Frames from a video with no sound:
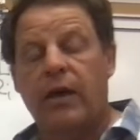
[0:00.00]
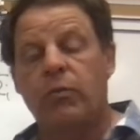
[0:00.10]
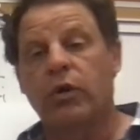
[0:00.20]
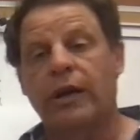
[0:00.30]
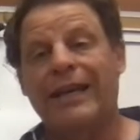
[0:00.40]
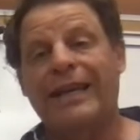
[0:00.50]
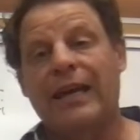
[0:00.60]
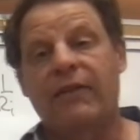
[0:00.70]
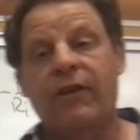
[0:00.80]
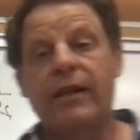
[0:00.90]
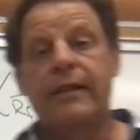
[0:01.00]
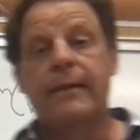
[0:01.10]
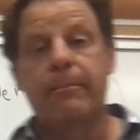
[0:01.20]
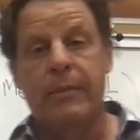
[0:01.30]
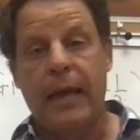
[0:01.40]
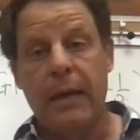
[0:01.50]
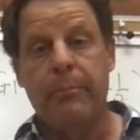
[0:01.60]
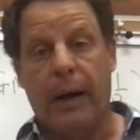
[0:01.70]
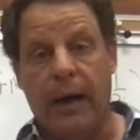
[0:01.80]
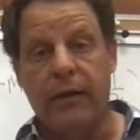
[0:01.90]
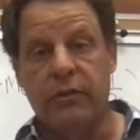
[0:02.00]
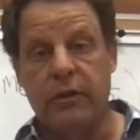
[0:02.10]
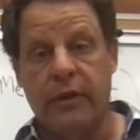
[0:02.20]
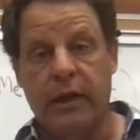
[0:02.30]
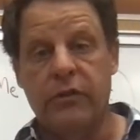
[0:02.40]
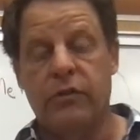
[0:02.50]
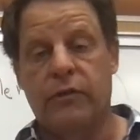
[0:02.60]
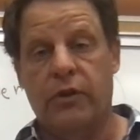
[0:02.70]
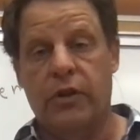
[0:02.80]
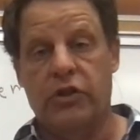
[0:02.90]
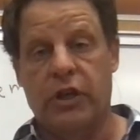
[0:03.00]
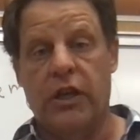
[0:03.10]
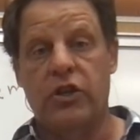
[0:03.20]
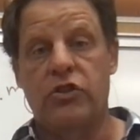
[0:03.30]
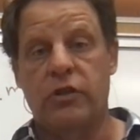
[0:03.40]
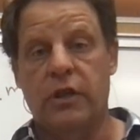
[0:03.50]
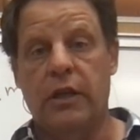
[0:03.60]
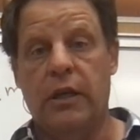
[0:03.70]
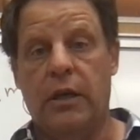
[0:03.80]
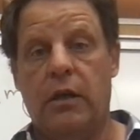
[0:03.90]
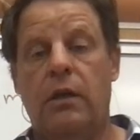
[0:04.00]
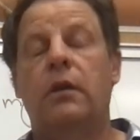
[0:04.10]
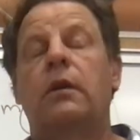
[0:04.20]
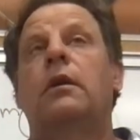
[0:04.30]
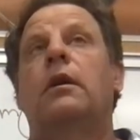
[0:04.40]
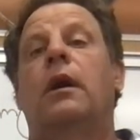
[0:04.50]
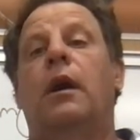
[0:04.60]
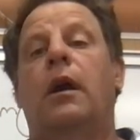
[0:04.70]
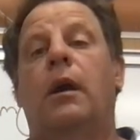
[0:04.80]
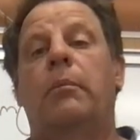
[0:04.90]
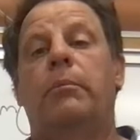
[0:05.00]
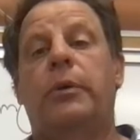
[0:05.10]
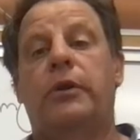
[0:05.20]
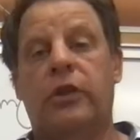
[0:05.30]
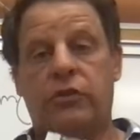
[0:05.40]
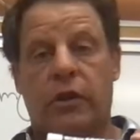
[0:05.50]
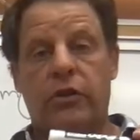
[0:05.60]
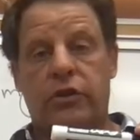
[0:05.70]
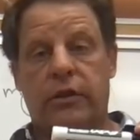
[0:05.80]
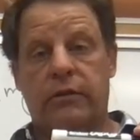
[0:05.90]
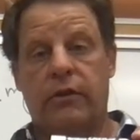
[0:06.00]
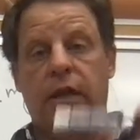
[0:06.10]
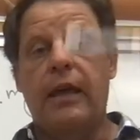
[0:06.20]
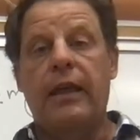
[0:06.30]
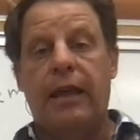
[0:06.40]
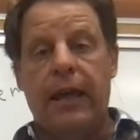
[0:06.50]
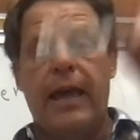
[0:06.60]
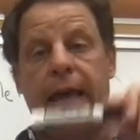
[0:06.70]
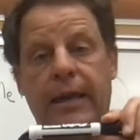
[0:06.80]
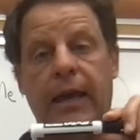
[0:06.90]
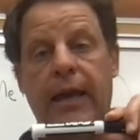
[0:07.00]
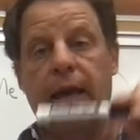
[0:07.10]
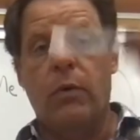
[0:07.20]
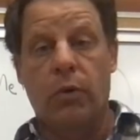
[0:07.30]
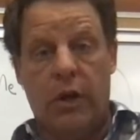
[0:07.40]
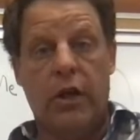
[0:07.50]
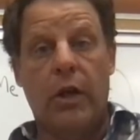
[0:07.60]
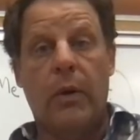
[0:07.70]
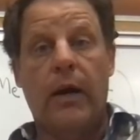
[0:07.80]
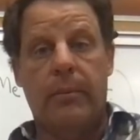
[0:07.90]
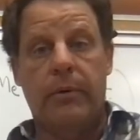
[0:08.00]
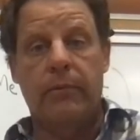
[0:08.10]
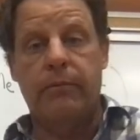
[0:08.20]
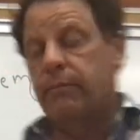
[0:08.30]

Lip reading: and we're going to give a positive answer for the change in potential energy, aka we're going to go up.